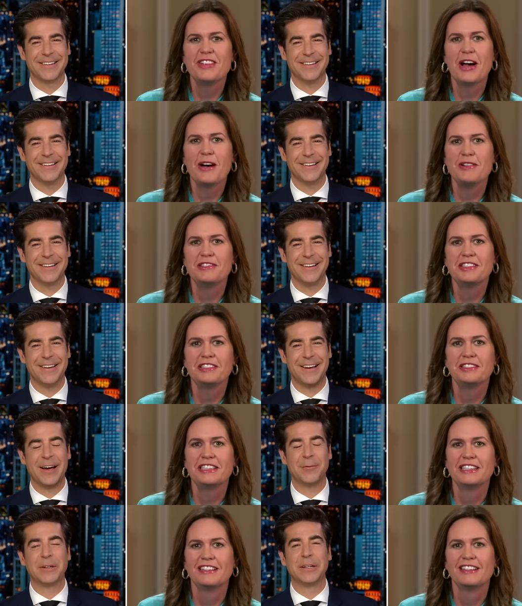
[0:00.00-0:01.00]
Speaker 1: to host
Speaker 2: you
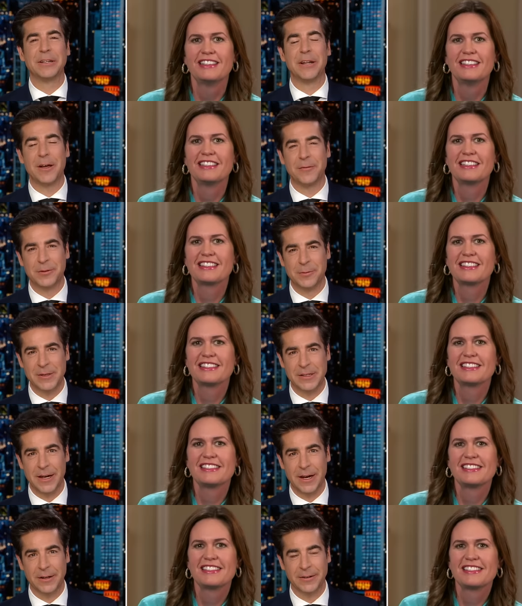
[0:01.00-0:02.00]
here. I would love to be
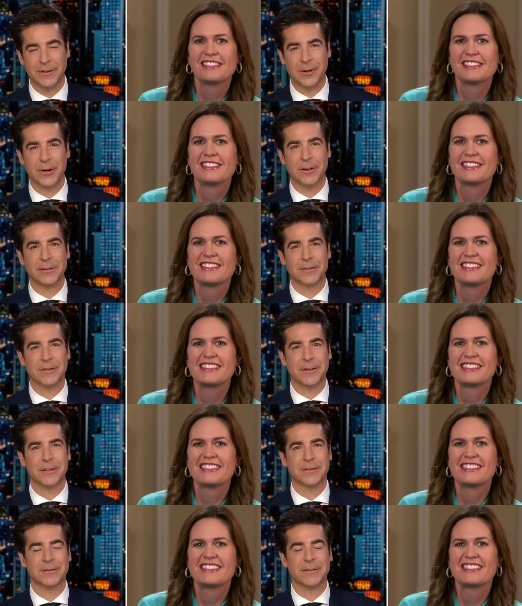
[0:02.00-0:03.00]
down in
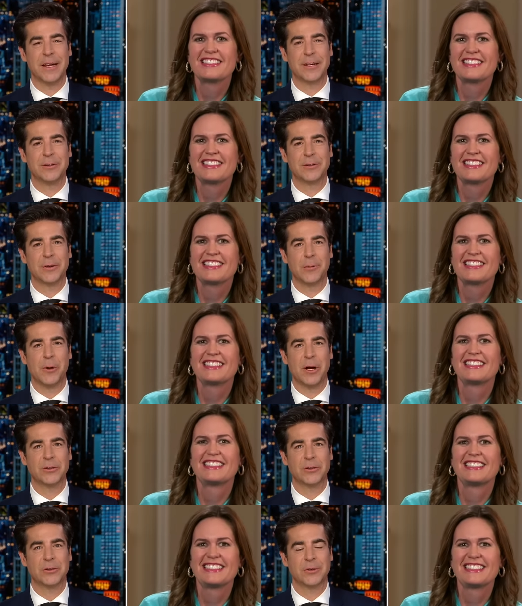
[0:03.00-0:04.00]
Arkansas. Thank you so
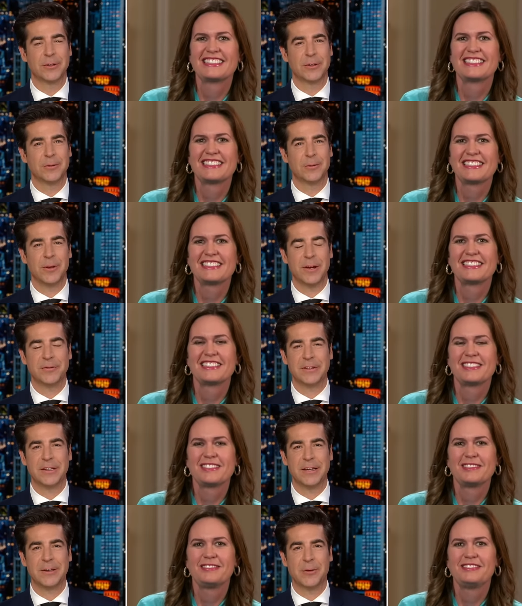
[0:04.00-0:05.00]
much. We'll have to
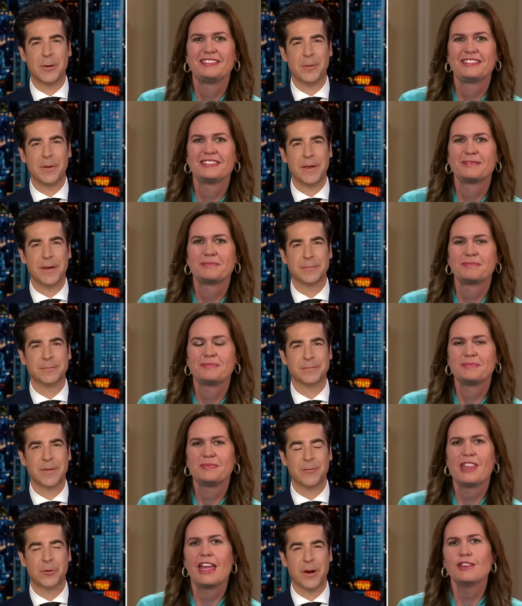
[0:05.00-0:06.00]
take you up on that.
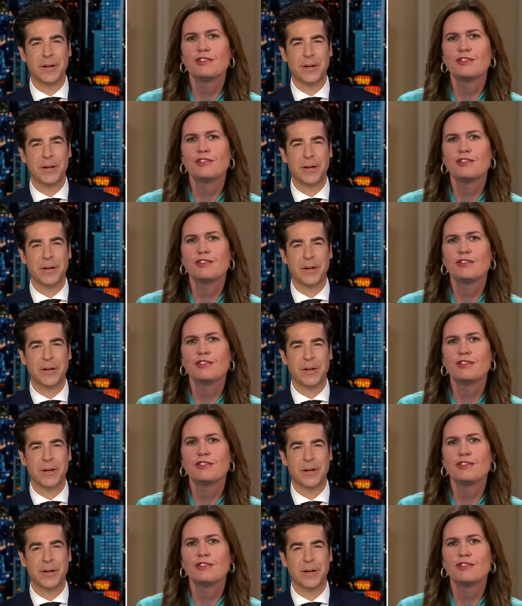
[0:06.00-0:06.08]
Have
Speaker 1: a great night.